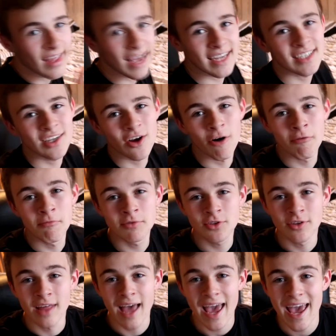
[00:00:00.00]
this
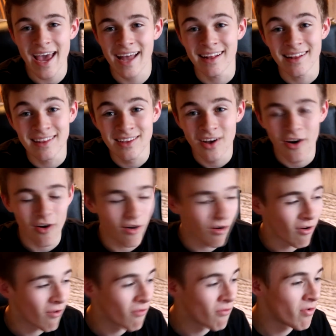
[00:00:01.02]
comes to the end
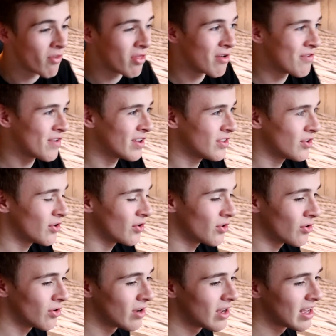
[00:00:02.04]
of the
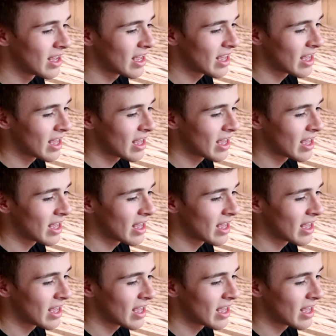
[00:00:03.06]
video.